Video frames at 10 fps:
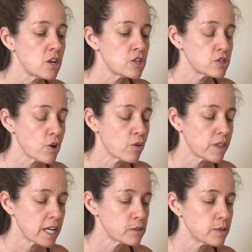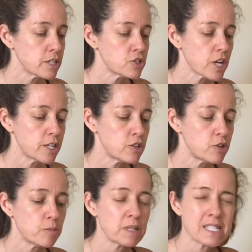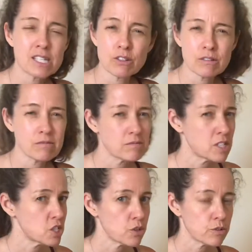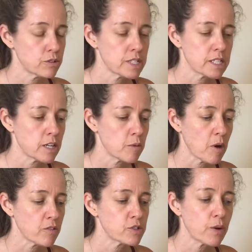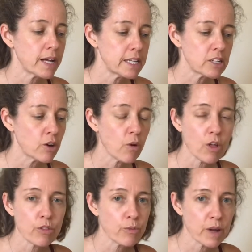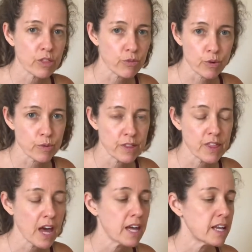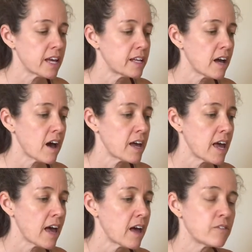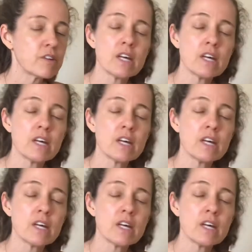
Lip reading: So that's what I tried to do, but still the total didn't come off. So I didn't go all the way through with that, and I have